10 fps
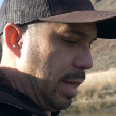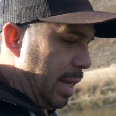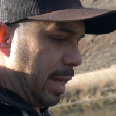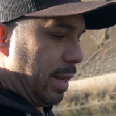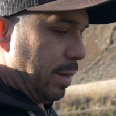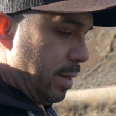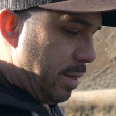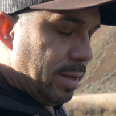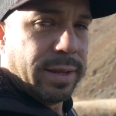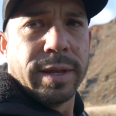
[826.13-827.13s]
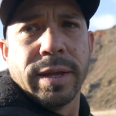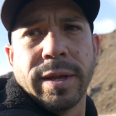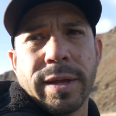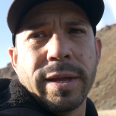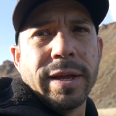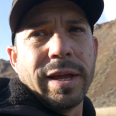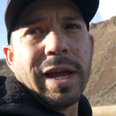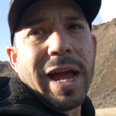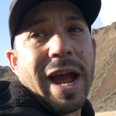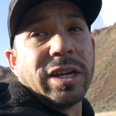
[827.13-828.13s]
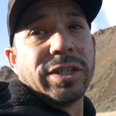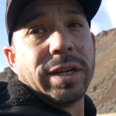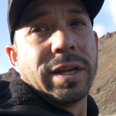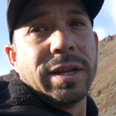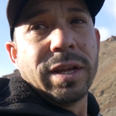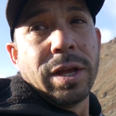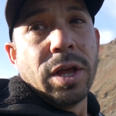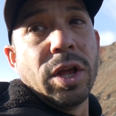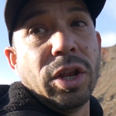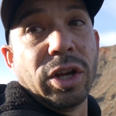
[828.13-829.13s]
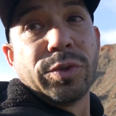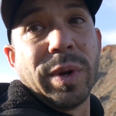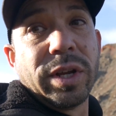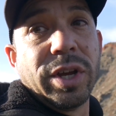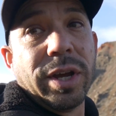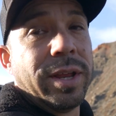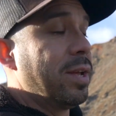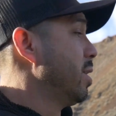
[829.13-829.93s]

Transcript: and actually looks really good.